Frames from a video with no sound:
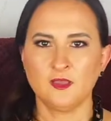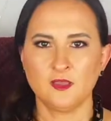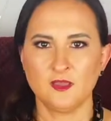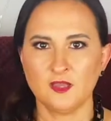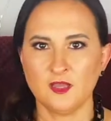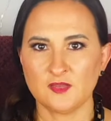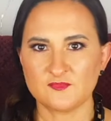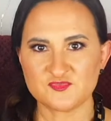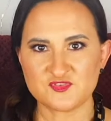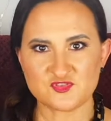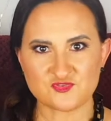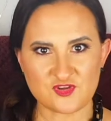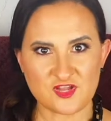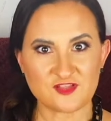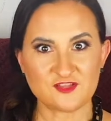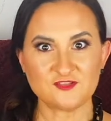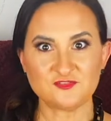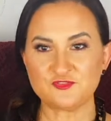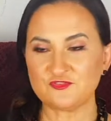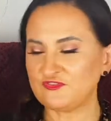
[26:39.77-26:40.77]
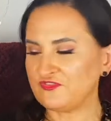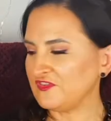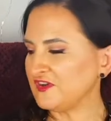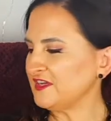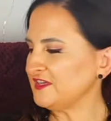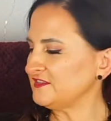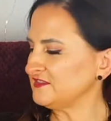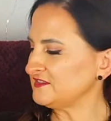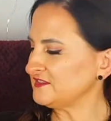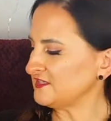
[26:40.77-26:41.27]
I'm struggling to
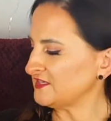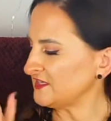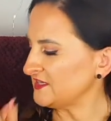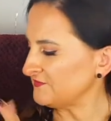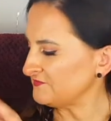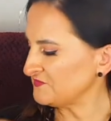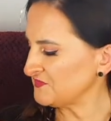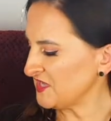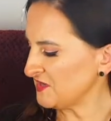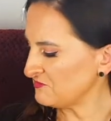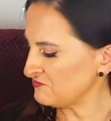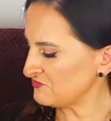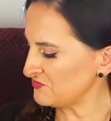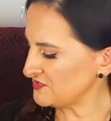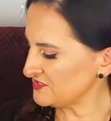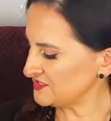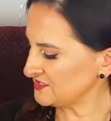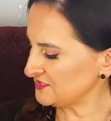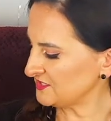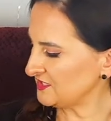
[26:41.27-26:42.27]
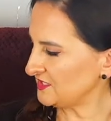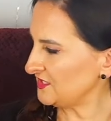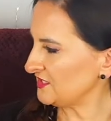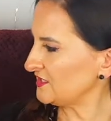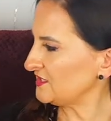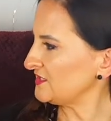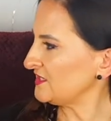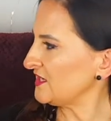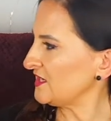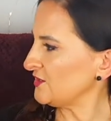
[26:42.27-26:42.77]
find numbers in here
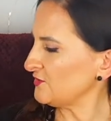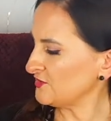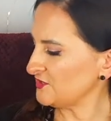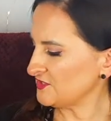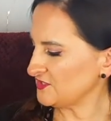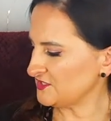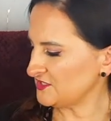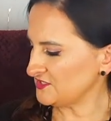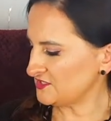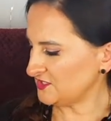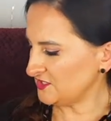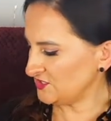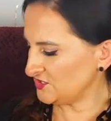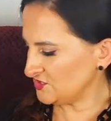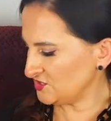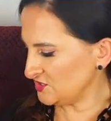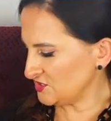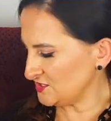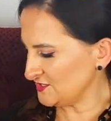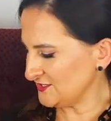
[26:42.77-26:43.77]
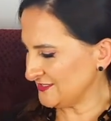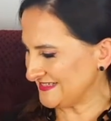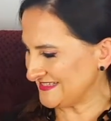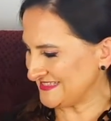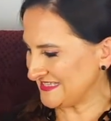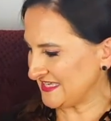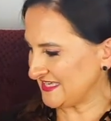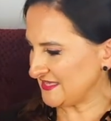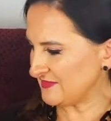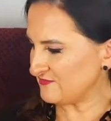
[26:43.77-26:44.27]
now because it just looks
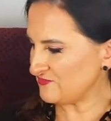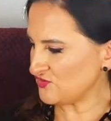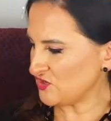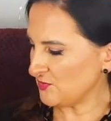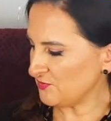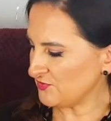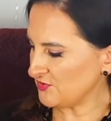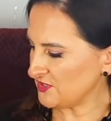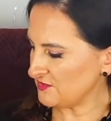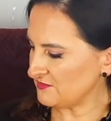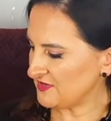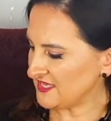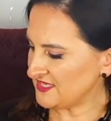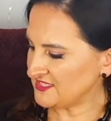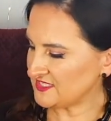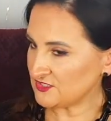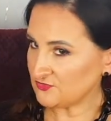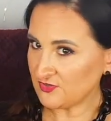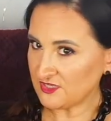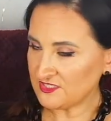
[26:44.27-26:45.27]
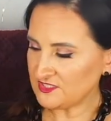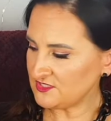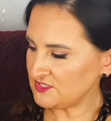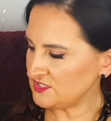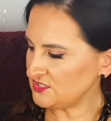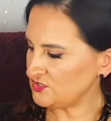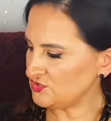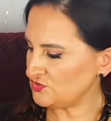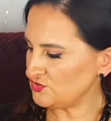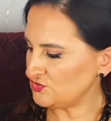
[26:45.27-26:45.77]
like a proper mess.
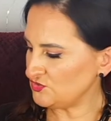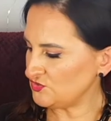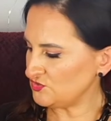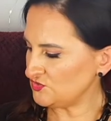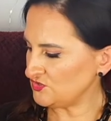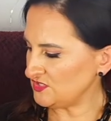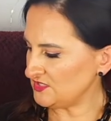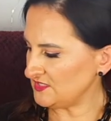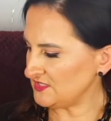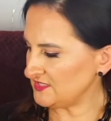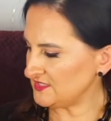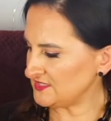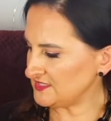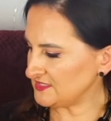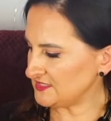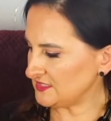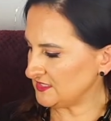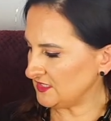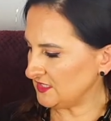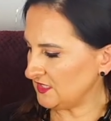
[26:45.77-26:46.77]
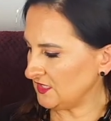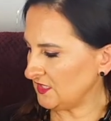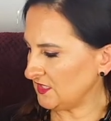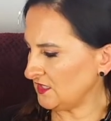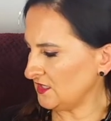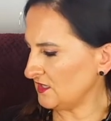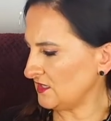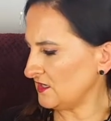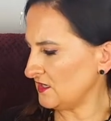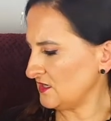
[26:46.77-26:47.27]
22 is
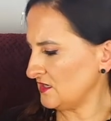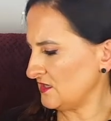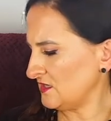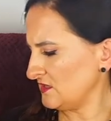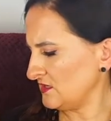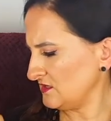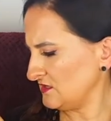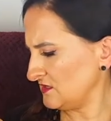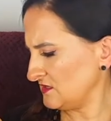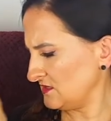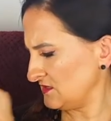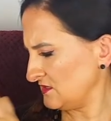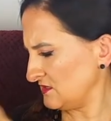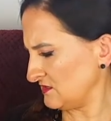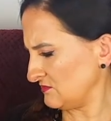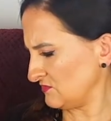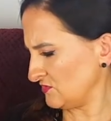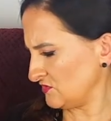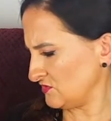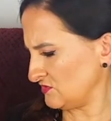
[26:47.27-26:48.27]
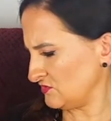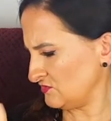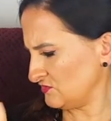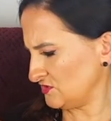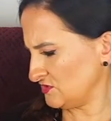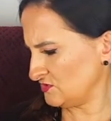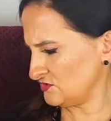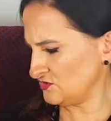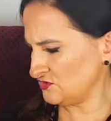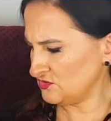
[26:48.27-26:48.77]
here, and I think I'm
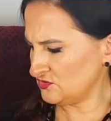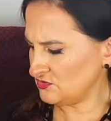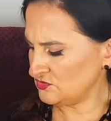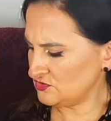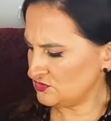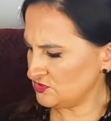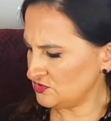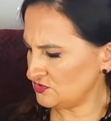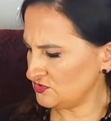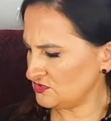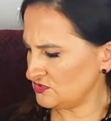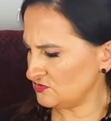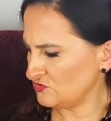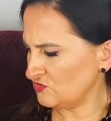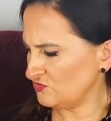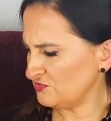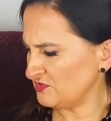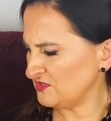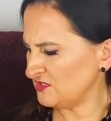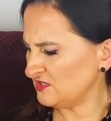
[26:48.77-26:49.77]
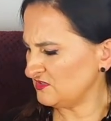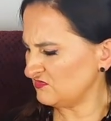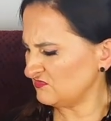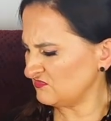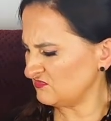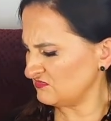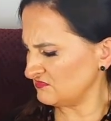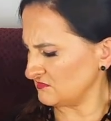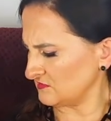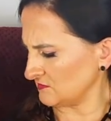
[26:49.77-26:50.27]
going to just open it
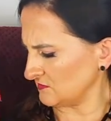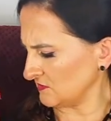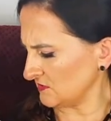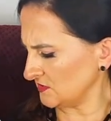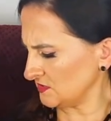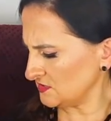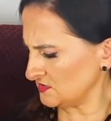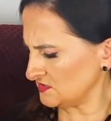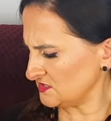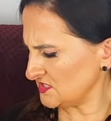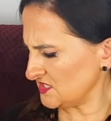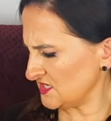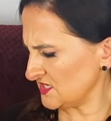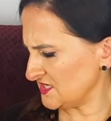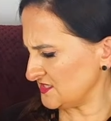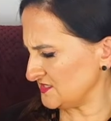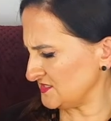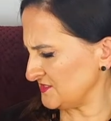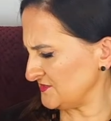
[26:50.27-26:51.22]
like that.